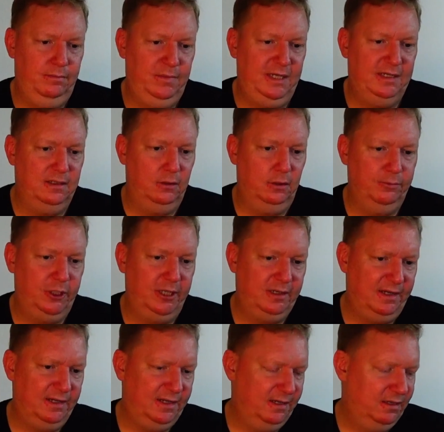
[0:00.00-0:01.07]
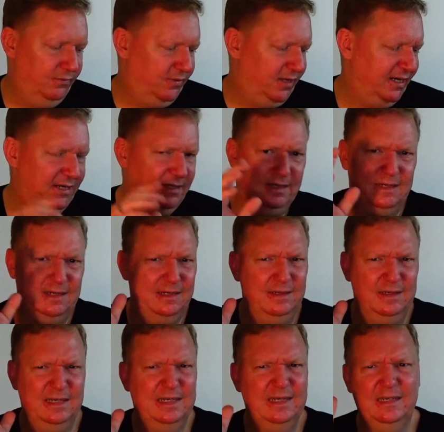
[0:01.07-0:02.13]
That's an object identifier.
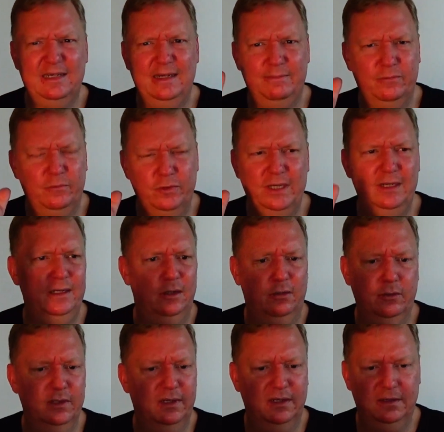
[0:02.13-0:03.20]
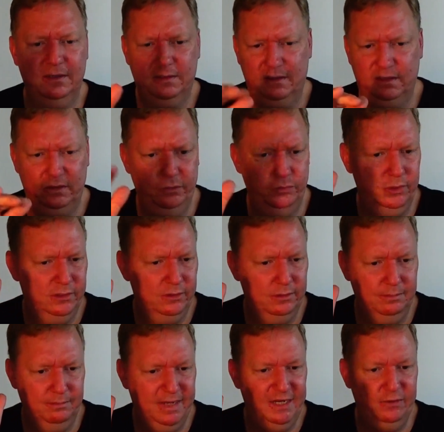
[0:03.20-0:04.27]
This is some really old school
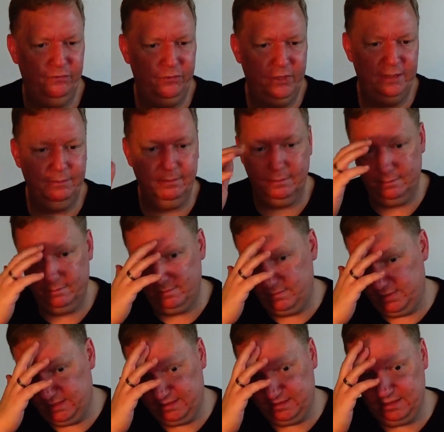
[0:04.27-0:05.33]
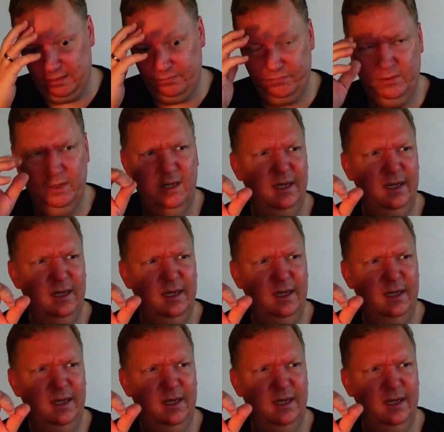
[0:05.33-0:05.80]
mainframe stuff.